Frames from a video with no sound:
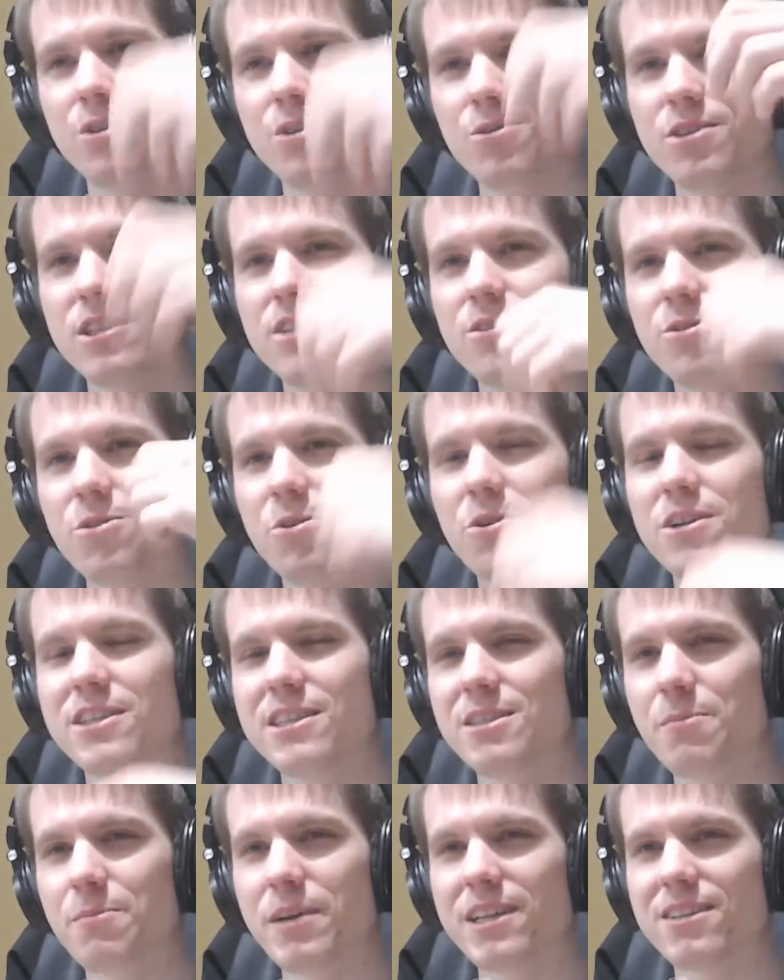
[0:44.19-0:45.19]
you need to call
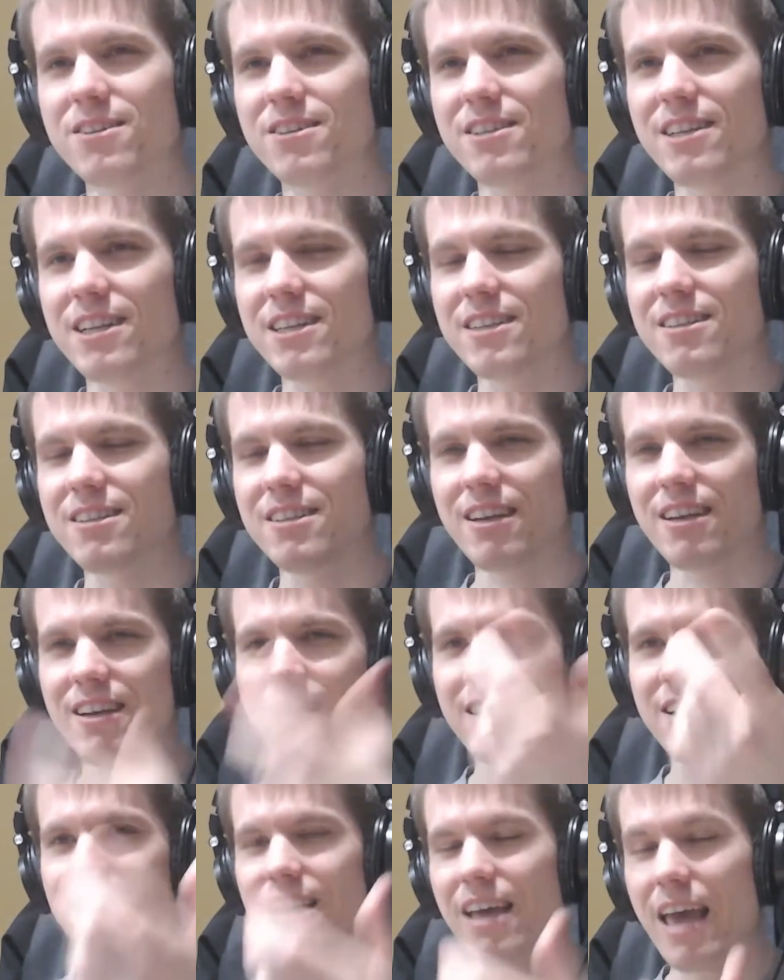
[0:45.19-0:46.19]
this method
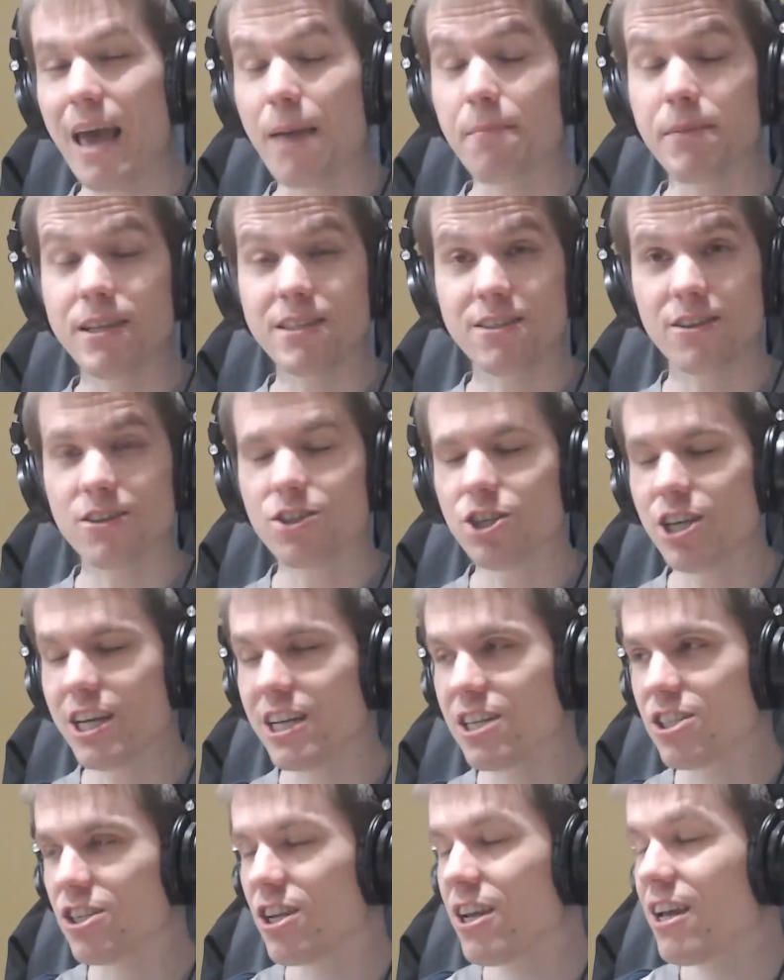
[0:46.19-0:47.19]
that emits a
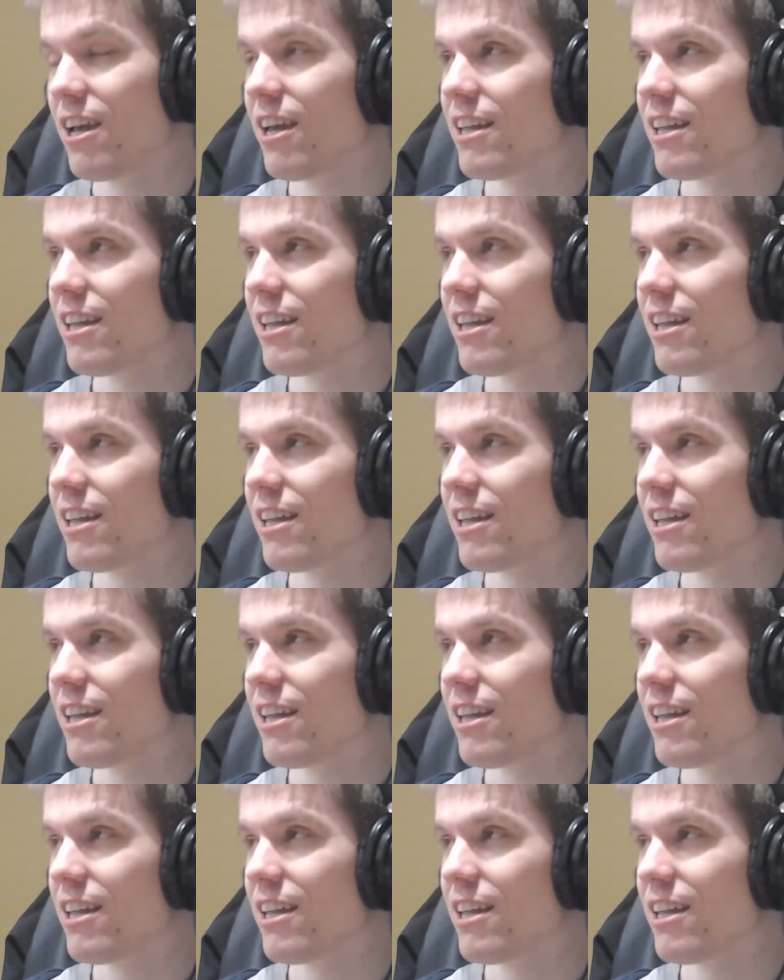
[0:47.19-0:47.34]
change.